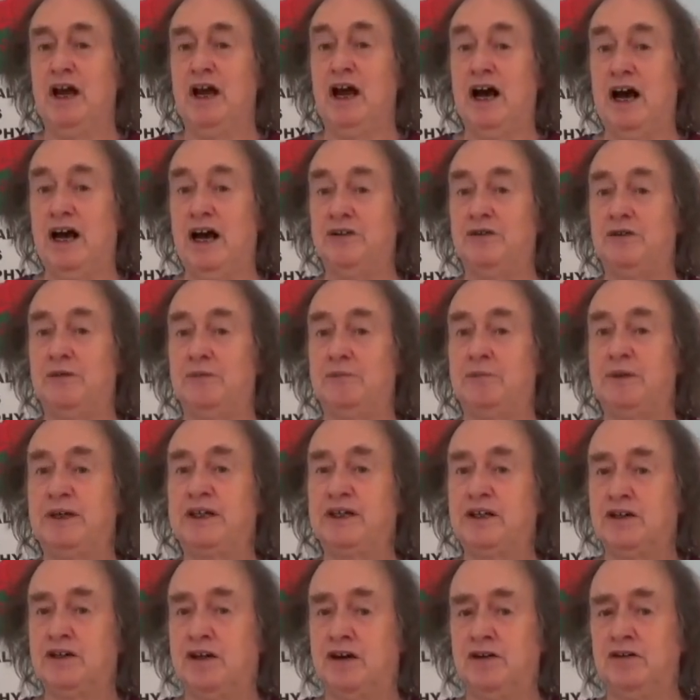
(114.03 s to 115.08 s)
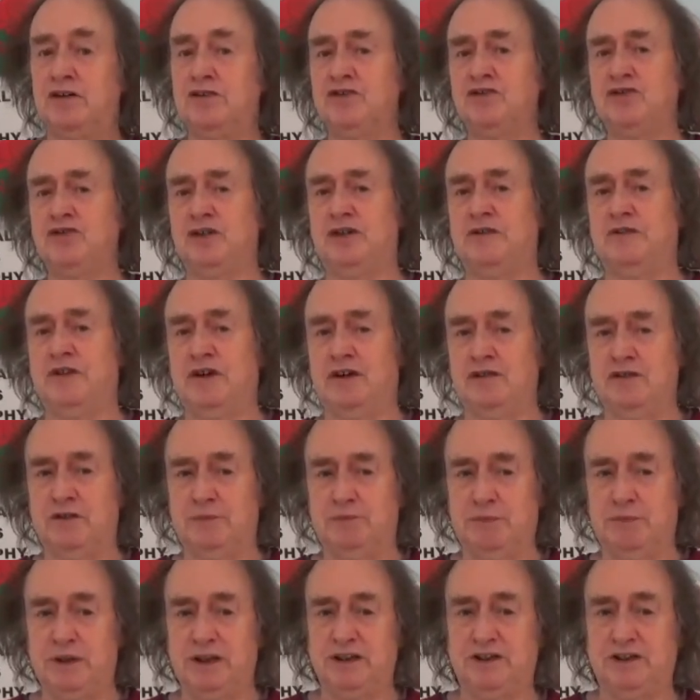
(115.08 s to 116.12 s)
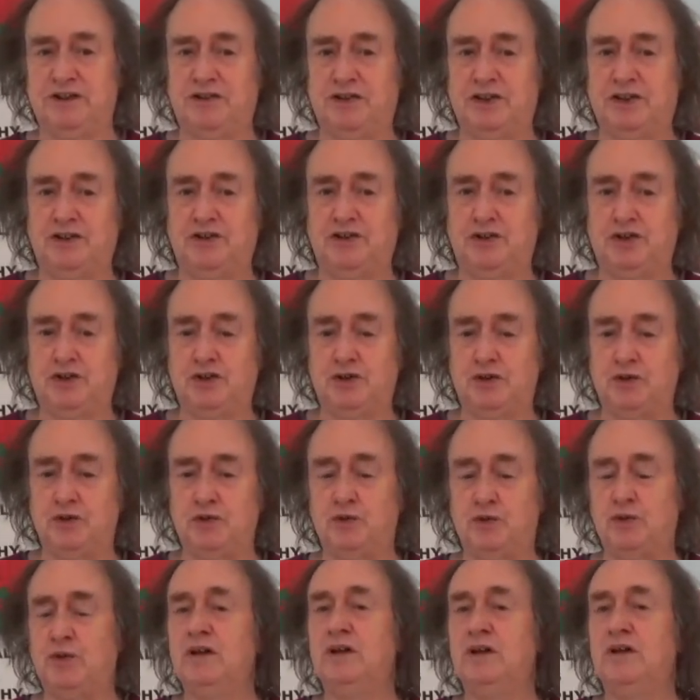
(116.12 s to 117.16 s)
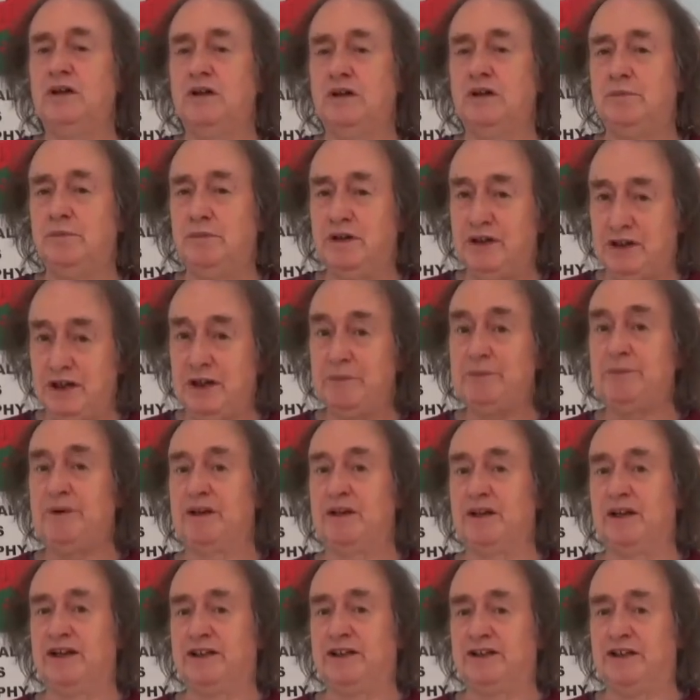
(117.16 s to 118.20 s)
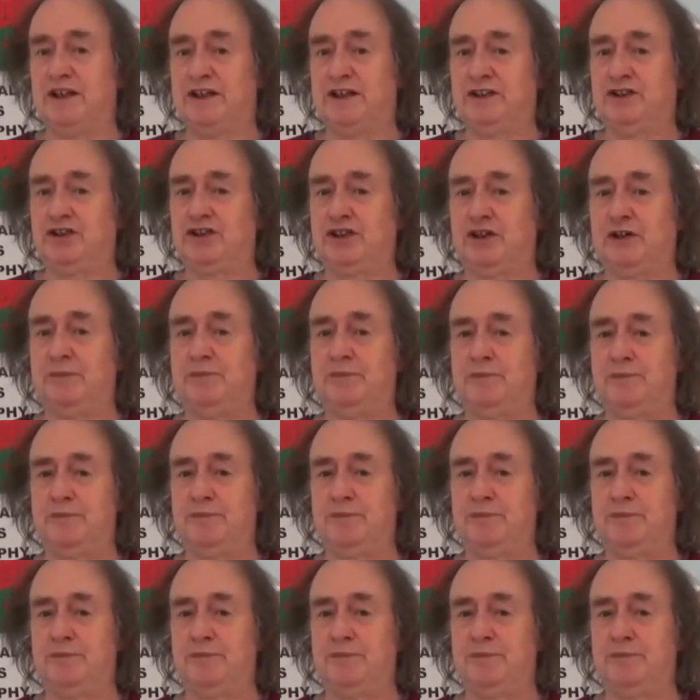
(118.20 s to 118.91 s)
And because of our ability to manipulate nature,